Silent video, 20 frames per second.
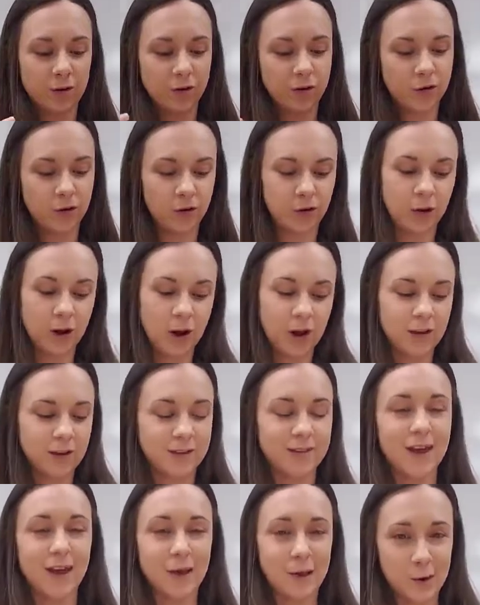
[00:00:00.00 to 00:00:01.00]
called your
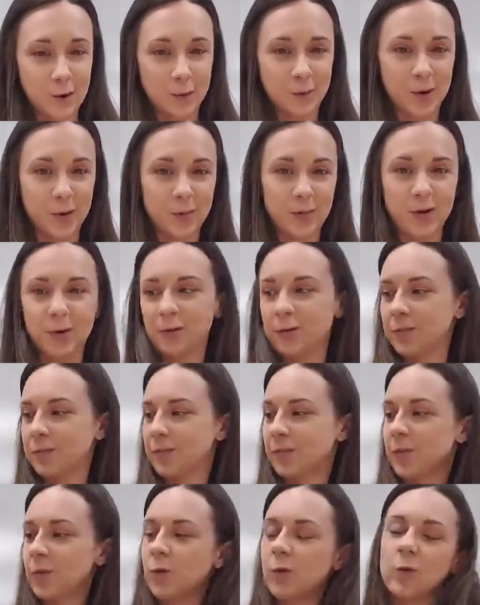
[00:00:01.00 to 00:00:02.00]
zygoma
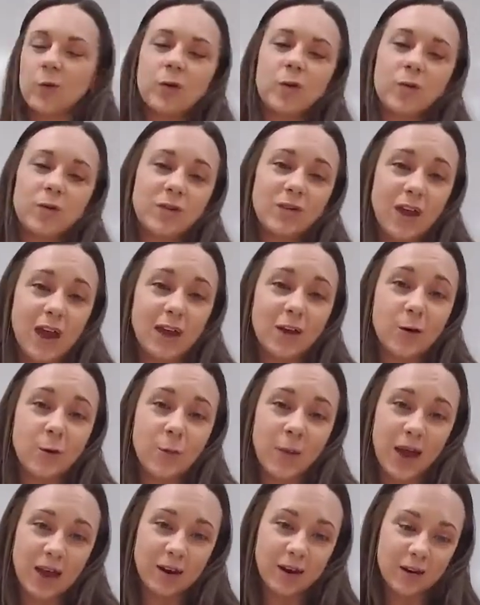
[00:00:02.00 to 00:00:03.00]
bone or your
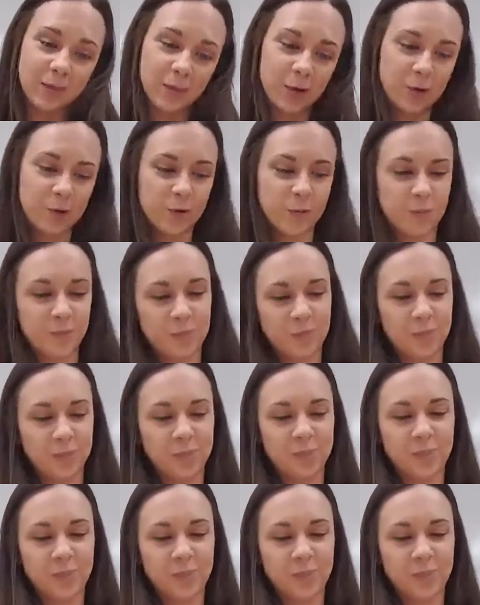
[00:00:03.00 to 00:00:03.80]
zygomatic bone.